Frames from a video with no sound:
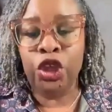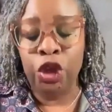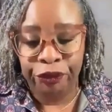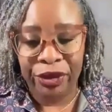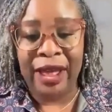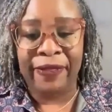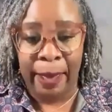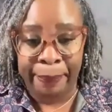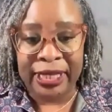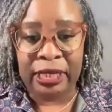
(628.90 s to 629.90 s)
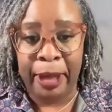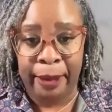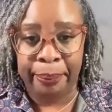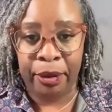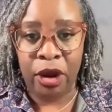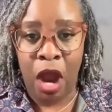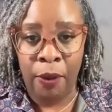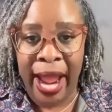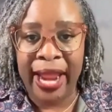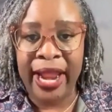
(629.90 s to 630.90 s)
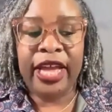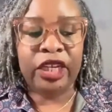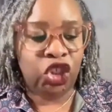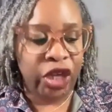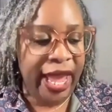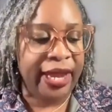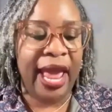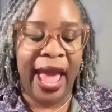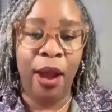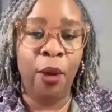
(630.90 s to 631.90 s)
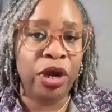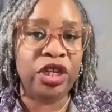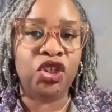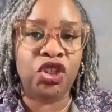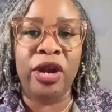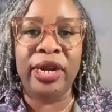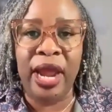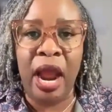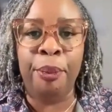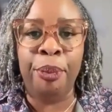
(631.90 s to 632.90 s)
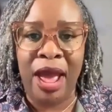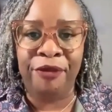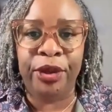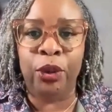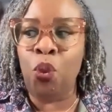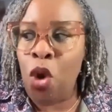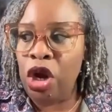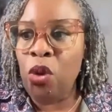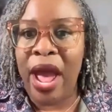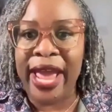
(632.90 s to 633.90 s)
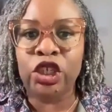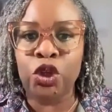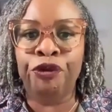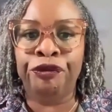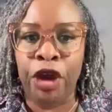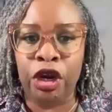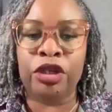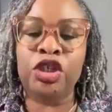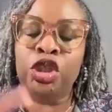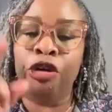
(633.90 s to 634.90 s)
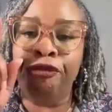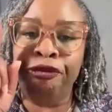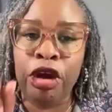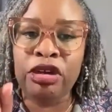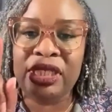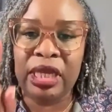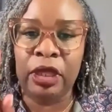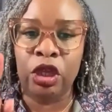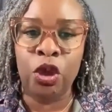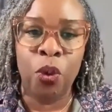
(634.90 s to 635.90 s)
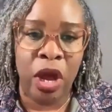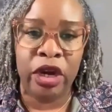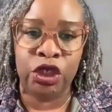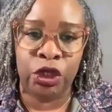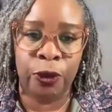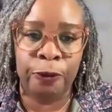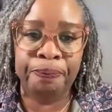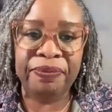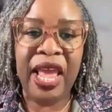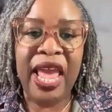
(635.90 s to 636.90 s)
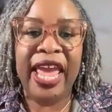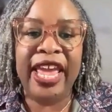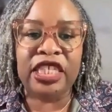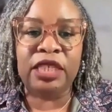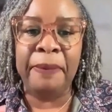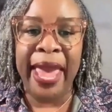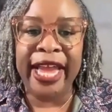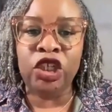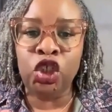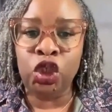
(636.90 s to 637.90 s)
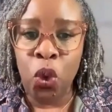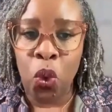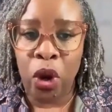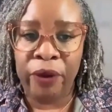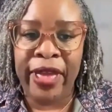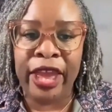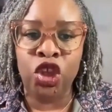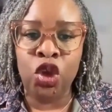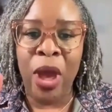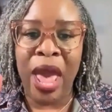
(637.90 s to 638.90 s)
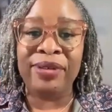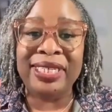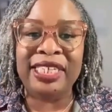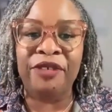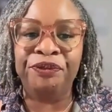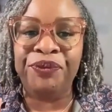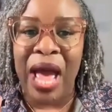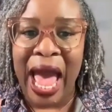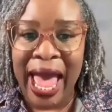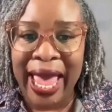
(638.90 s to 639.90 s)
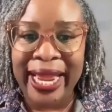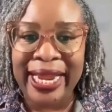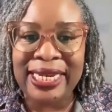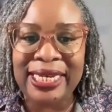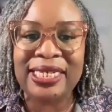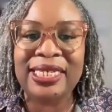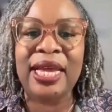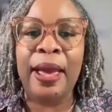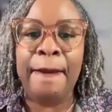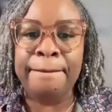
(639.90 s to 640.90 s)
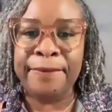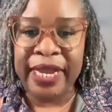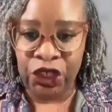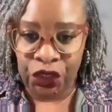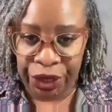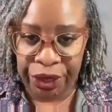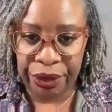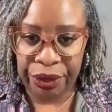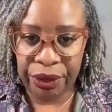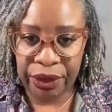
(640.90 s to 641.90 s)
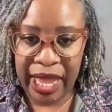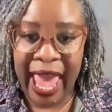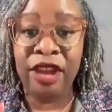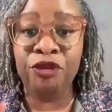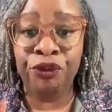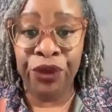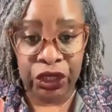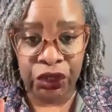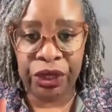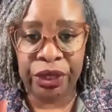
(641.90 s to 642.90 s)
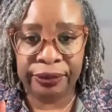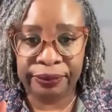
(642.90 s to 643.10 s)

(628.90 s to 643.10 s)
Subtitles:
fill out that piece of paper. All right, Jen, I want to start a nonprofit. What do I do first? The first thing that you want to do is make sure that you have a defined mission and vision